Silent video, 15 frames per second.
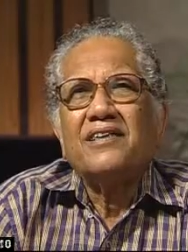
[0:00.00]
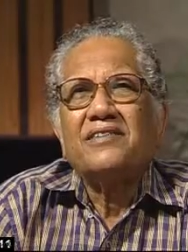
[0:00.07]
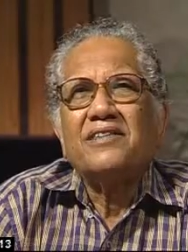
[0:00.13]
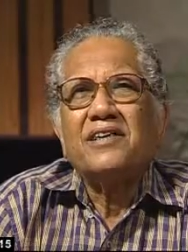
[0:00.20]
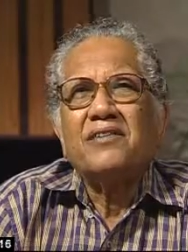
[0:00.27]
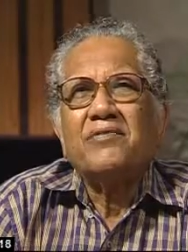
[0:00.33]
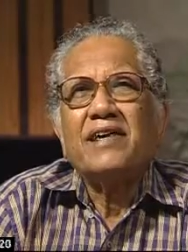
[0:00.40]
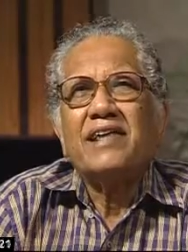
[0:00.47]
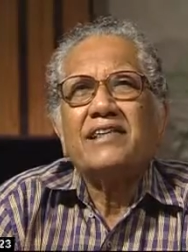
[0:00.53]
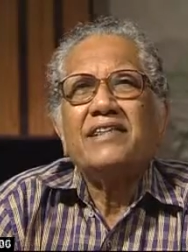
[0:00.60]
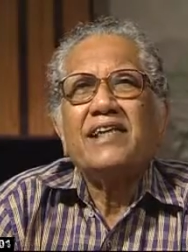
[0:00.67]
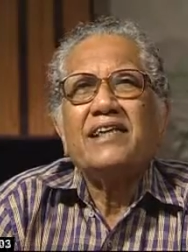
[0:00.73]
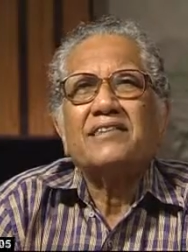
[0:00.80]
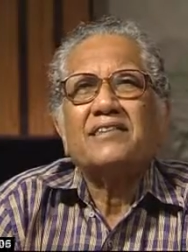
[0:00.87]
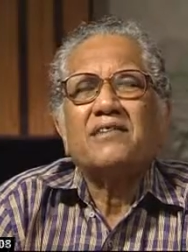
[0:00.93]
the
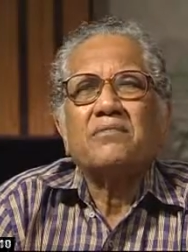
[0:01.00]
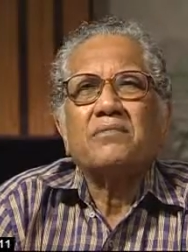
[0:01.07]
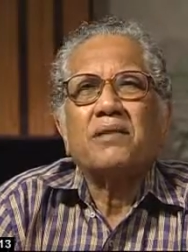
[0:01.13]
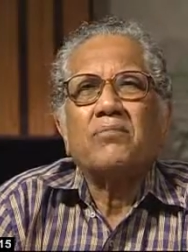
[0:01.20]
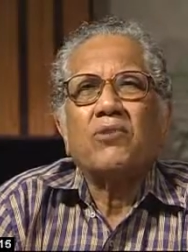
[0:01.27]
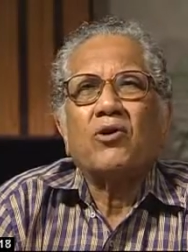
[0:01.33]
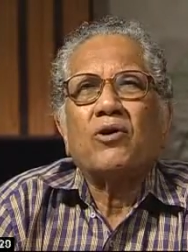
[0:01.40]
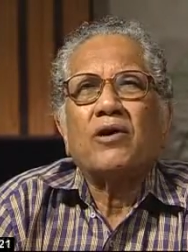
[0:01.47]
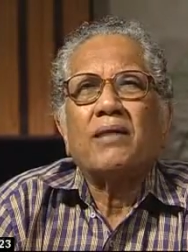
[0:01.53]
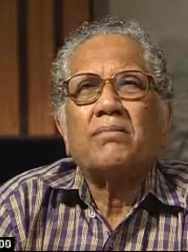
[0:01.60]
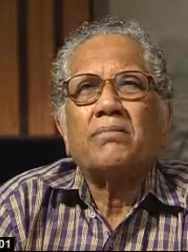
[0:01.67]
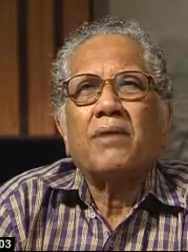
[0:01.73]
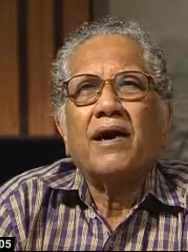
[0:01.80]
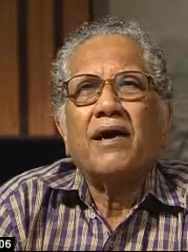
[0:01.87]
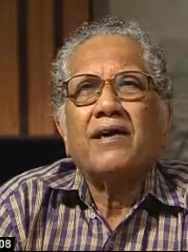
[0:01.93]
weakness of the Mughal
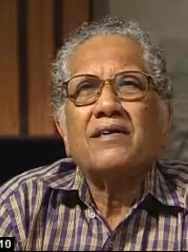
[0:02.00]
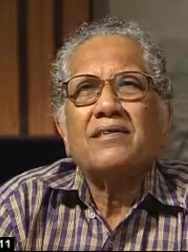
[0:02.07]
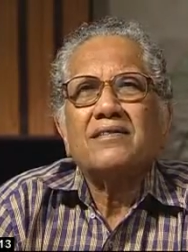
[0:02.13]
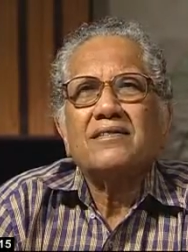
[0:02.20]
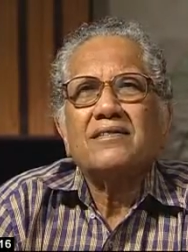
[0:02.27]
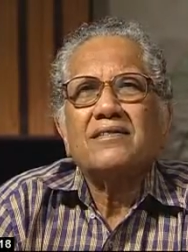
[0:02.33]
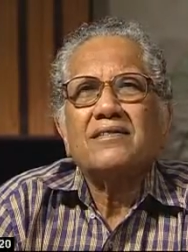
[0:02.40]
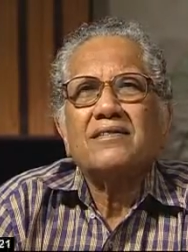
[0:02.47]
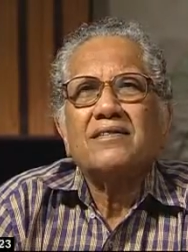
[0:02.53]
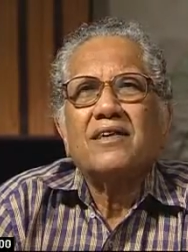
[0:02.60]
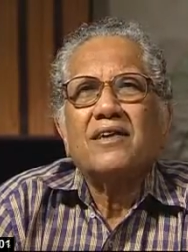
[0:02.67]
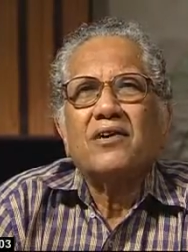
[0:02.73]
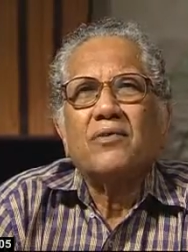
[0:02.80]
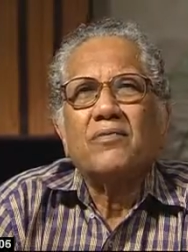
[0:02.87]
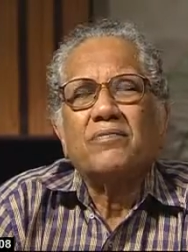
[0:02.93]
Empire
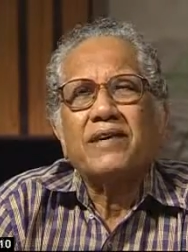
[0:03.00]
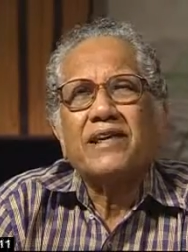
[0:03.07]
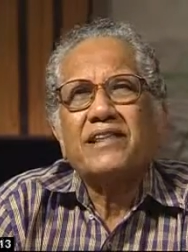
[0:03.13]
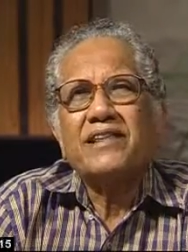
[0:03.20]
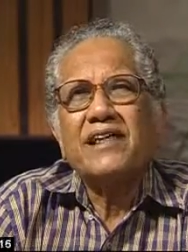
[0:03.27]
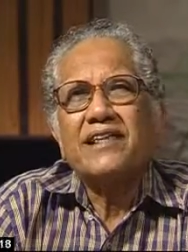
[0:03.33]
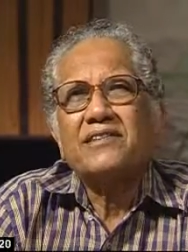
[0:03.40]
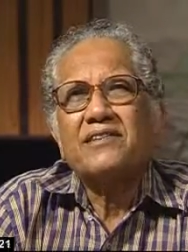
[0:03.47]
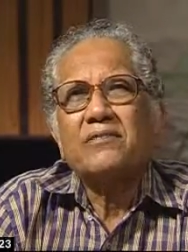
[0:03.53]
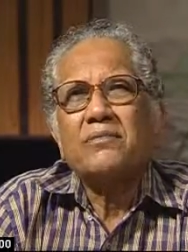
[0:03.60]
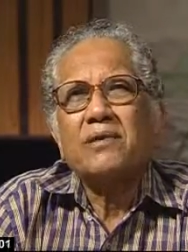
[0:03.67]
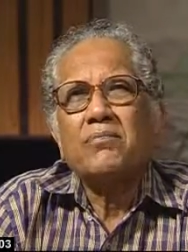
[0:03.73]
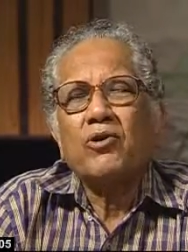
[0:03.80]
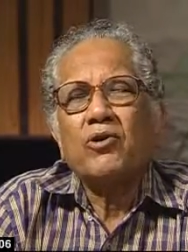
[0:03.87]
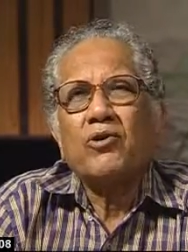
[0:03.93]
weakness of
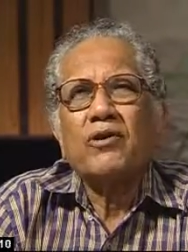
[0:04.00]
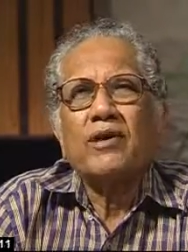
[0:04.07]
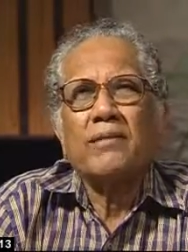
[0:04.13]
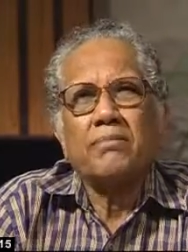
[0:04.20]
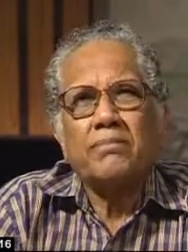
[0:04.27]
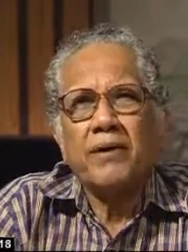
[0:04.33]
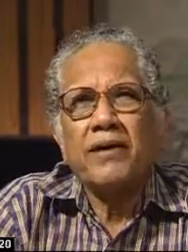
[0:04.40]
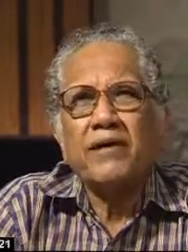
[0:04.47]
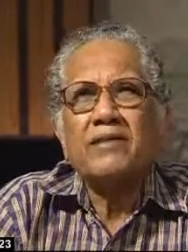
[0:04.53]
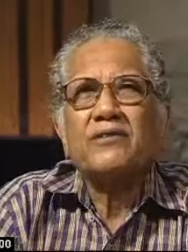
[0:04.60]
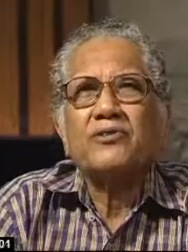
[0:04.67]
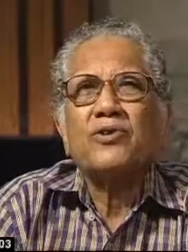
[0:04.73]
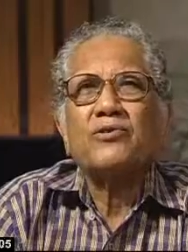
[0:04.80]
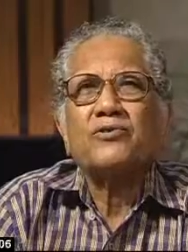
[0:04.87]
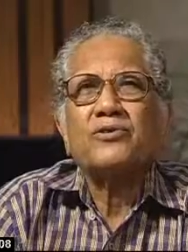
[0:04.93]
the Mughal
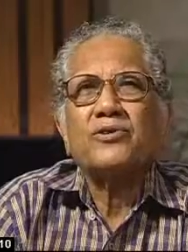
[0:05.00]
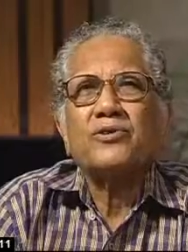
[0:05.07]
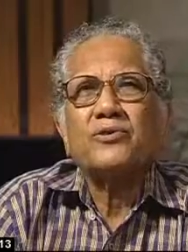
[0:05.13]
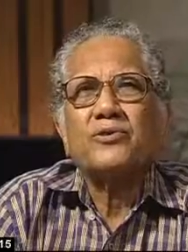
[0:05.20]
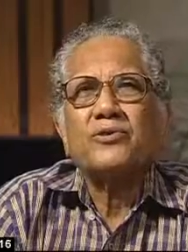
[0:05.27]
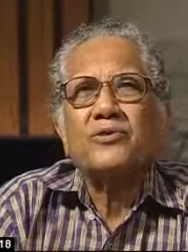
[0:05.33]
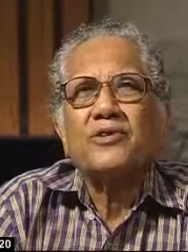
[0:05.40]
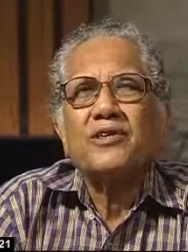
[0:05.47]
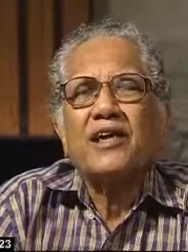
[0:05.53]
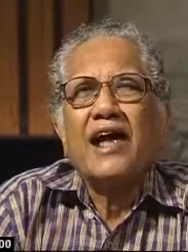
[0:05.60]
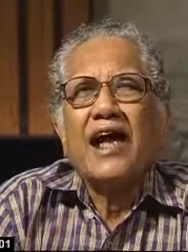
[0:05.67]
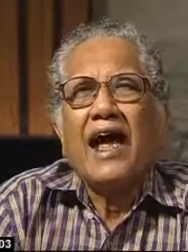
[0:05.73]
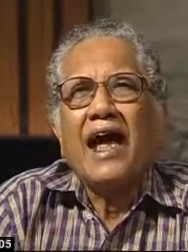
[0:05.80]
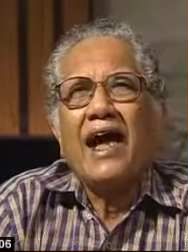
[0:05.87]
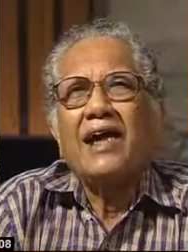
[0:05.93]
emperors also,
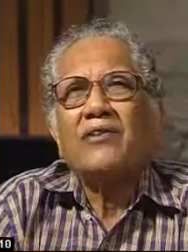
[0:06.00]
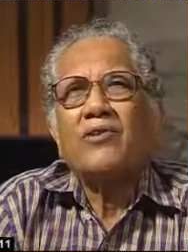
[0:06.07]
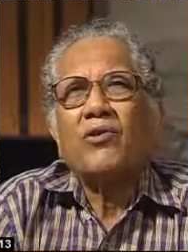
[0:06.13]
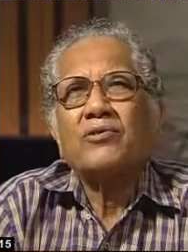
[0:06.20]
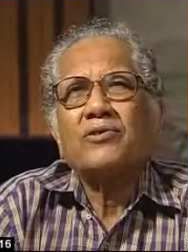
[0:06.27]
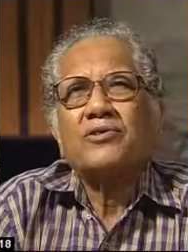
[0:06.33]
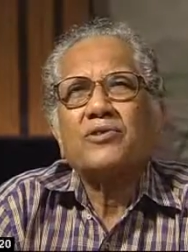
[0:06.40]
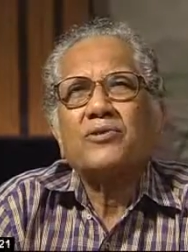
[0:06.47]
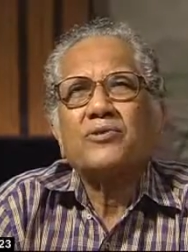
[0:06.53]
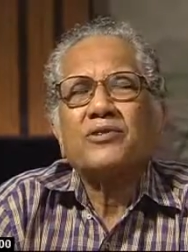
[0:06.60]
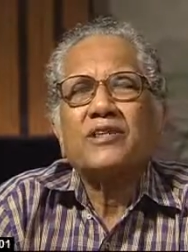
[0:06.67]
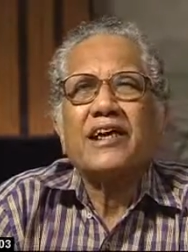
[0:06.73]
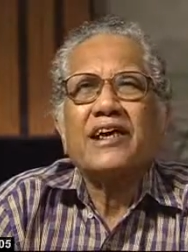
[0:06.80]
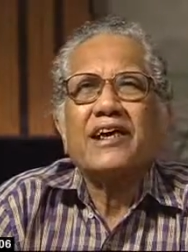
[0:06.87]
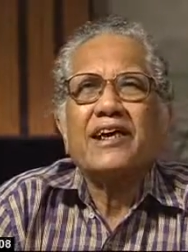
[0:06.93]
and also
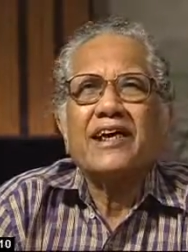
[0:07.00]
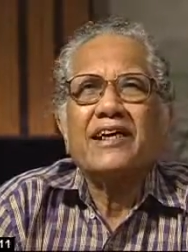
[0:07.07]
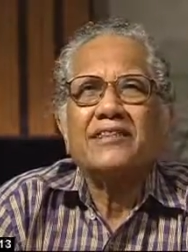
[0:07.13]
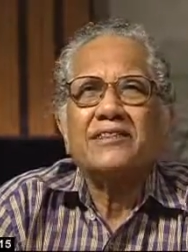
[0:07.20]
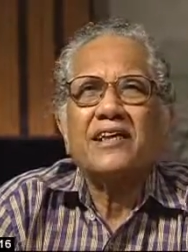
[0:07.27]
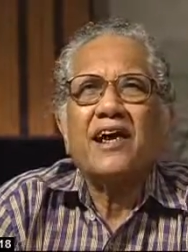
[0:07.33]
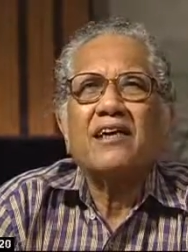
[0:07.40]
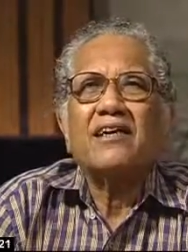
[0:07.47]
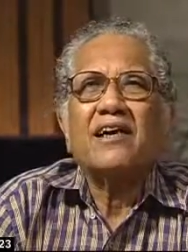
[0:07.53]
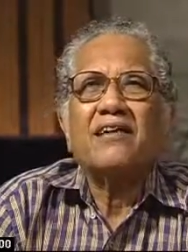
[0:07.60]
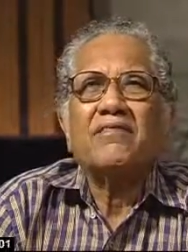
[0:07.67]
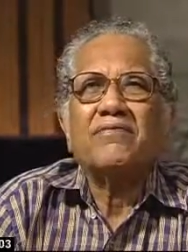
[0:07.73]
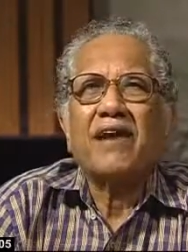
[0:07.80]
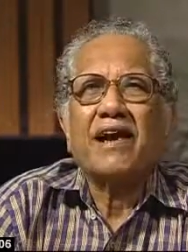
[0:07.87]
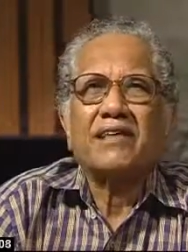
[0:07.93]
the
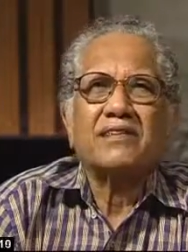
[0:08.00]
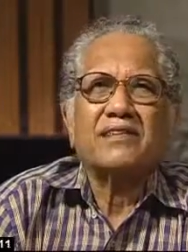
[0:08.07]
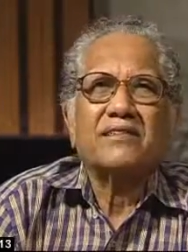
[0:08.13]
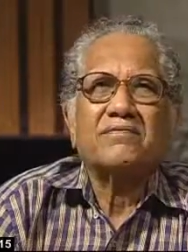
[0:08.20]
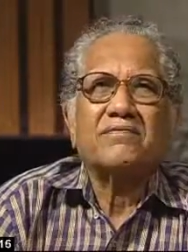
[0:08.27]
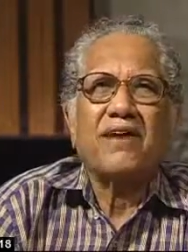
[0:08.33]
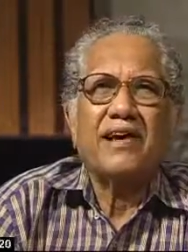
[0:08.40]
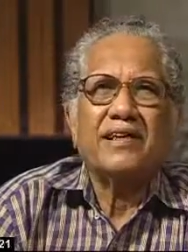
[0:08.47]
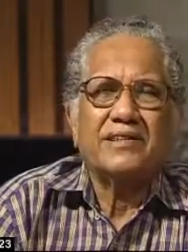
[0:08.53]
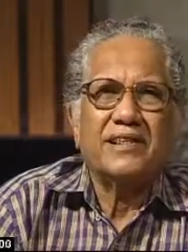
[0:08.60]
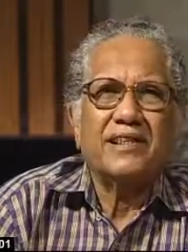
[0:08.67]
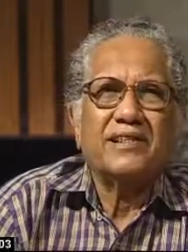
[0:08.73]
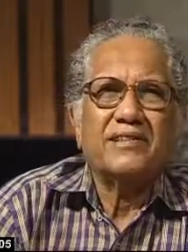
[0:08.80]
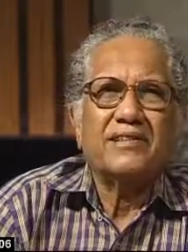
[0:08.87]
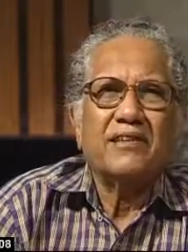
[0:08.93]
internal faction
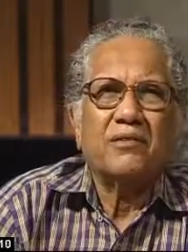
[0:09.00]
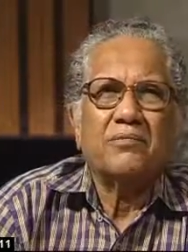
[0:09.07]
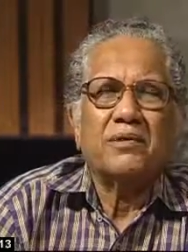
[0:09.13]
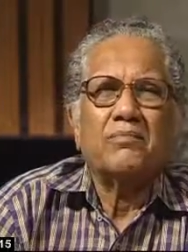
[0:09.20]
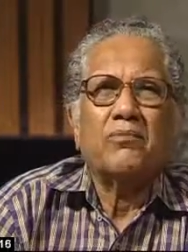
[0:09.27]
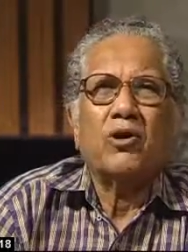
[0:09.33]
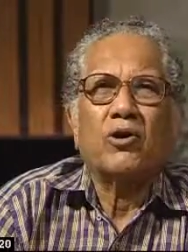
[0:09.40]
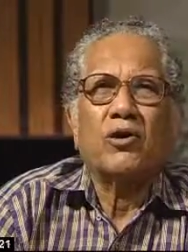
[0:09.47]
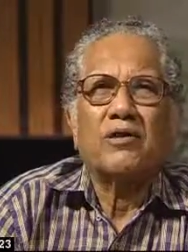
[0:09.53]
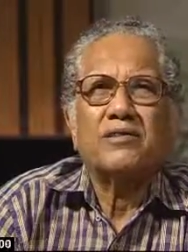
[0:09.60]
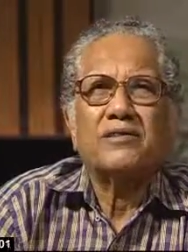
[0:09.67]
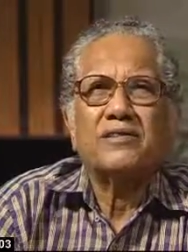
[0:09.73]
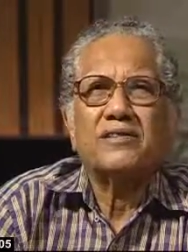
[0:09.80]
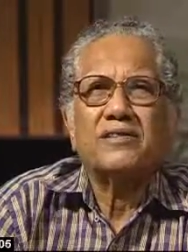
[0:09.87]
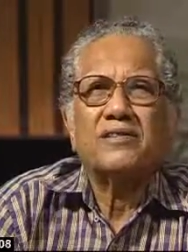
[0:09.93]
fighting of the
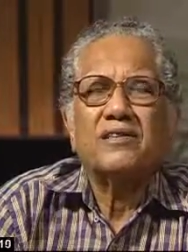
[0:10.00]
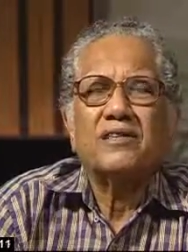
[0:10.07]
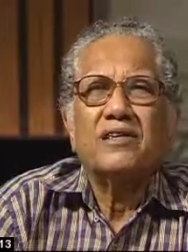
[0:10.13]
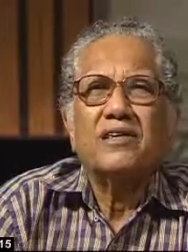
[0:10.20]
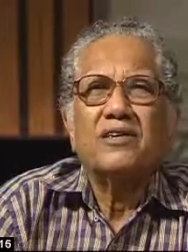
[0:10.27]
Mughals.